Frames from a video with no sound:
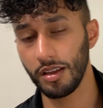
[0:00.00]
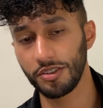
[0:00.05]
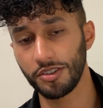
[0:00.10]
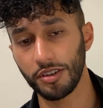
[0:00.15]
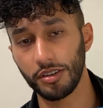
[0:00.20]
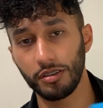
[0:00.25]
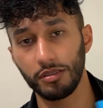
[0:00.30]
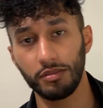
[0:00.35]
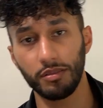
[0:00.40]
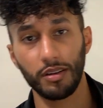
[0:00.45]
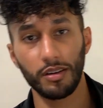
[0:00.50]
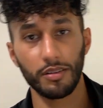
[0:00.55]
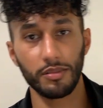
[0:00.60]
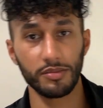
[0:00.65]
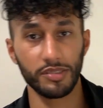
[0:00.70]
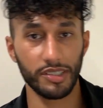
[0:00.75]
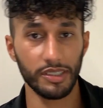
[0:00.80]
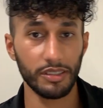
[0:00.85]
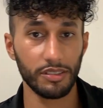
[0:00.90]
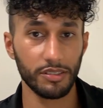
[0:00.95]
So
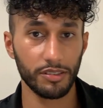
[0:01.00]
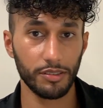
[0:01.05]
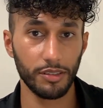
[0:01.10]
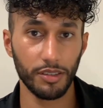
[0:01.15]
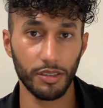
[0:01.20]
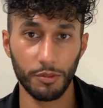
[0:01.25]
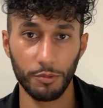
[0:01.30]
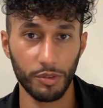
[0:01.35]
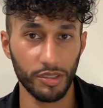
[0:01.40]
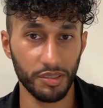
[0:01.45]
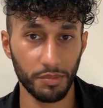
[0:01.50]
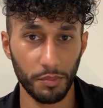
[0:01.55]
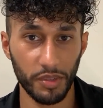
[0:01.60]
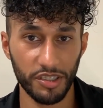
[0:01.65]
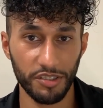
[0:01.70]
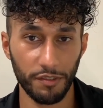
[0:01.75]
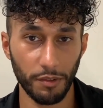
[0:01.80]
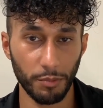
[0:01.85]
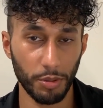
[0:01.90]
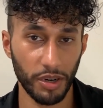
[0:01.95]
since there wasn't
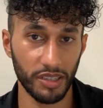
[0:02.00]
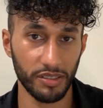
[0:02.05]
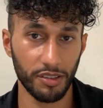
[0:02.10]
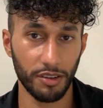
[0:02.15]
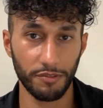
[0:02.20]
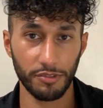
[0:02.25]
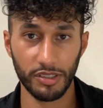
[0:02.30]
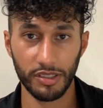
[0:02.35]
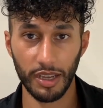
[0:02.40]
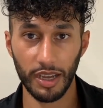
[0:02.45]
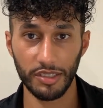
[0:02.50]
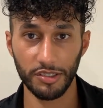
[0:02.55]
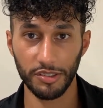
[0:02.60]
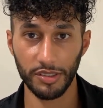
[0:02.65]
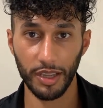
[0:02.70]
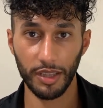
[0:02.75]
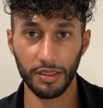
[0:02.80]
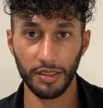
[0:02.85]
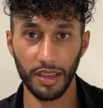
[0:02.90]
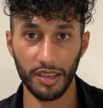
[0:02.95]
much of a price difference, I just
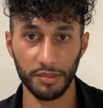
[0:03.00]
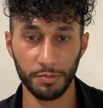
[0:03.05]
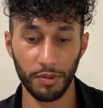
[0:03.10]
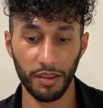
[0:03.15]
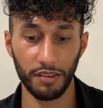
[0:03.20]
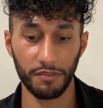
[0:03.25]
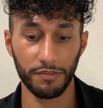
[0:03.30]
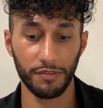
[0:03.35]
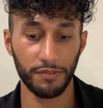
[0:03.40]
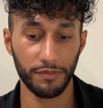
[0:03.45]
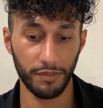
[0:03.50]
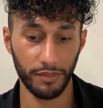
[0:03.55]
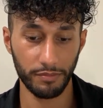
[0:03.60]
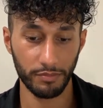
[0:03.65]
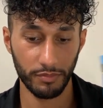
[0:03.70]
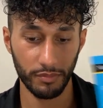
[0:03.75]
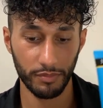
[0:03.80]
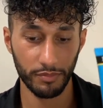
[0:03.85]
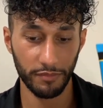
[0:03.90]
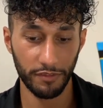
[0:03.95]
get the SPF
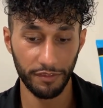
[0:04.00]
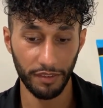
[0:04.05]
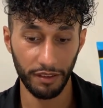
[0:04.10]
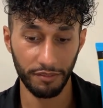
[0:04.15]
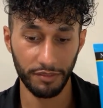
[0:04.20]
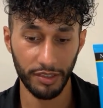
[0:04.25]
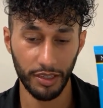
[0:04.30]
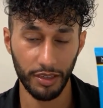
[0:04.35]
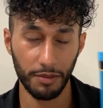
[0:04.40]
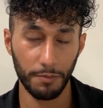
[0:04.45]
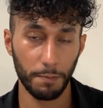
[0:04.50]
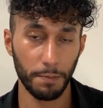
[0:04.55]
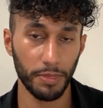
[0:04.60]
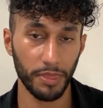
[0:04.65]
50,